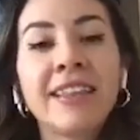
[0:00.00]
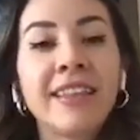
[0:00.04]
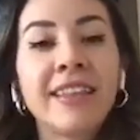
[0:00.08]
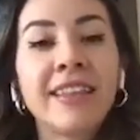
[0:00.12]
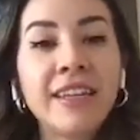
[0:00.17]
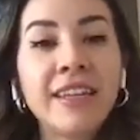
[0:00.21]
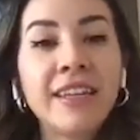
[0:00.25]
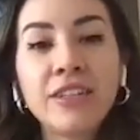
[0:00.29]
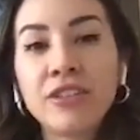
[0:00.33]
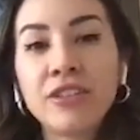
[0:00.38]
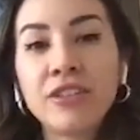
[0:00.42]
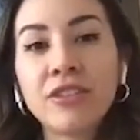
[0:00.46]

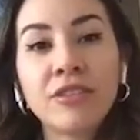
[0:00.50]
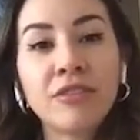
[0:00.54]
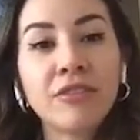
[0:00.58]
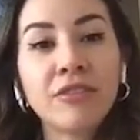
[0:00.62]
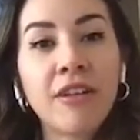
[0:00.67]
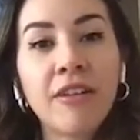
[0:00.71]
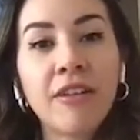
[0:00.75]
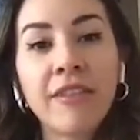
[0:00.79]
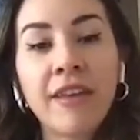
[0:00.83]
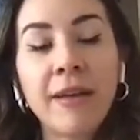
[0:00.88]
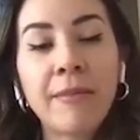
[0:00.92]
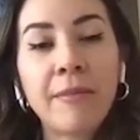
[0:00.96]
Then he just
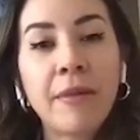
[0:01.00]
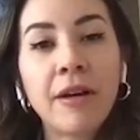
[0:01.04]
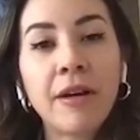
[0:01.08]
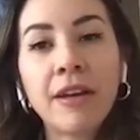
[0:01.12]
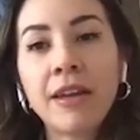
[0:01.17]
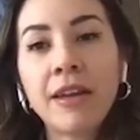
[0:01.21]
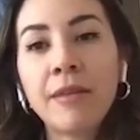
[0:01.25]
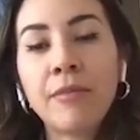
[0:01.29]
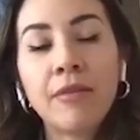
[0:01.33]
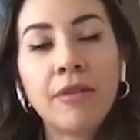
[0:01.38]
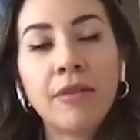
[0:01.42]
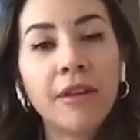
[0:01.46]
took all that
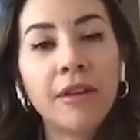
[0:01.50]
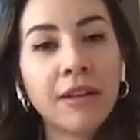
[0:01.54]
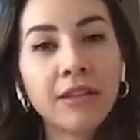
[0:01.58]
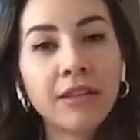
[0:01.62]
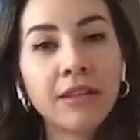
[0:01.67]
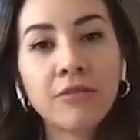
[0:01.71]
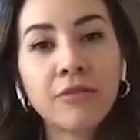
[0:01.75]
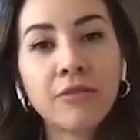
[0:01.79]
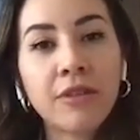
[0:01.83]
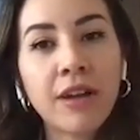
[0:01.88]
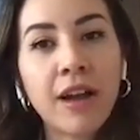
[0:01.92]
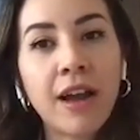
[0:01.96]
money, put it
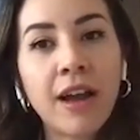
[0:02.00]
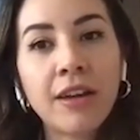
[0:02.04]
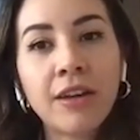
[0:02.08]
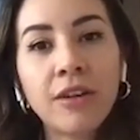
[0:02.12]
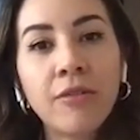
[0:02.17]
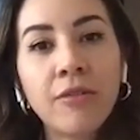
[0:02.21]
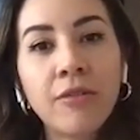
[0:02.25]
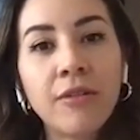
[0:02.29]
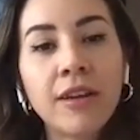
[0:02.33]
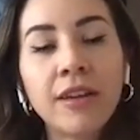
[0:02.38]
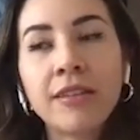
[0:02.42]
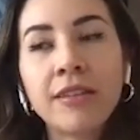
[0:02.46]
into a
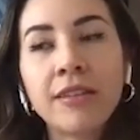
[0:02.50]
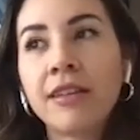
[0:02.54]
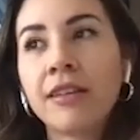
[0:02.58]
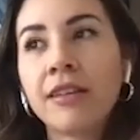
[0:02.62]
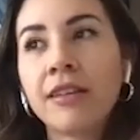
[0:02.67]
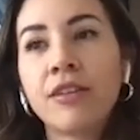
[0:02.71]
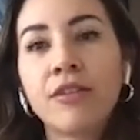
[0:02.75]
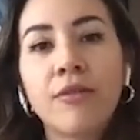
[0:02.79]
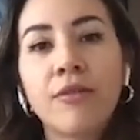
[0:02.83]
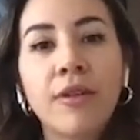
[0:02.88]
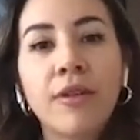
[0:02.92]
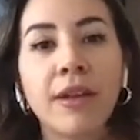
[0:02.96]
condo, and he's
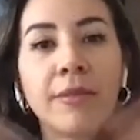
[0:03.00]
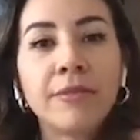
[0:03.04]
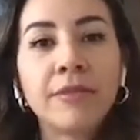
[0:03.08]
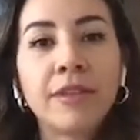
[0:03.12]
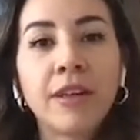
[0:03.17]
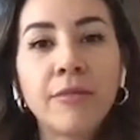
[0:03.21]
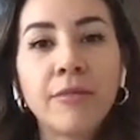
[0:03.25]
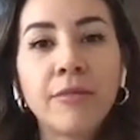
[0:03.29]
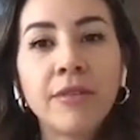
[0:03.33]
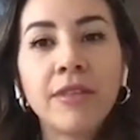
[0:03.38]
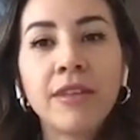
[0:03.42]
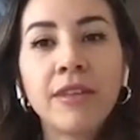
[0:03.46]
like, you know what, I'm
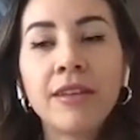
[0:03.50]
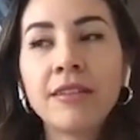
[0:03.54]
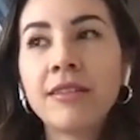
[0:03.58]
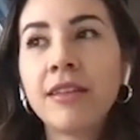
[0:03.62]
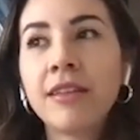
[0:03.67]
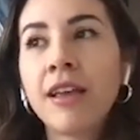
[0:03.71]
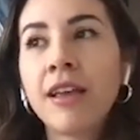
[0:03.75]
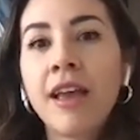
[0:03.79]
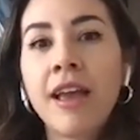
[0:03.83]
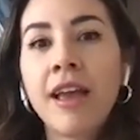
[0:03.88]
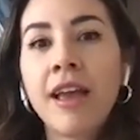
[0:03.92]
done with this.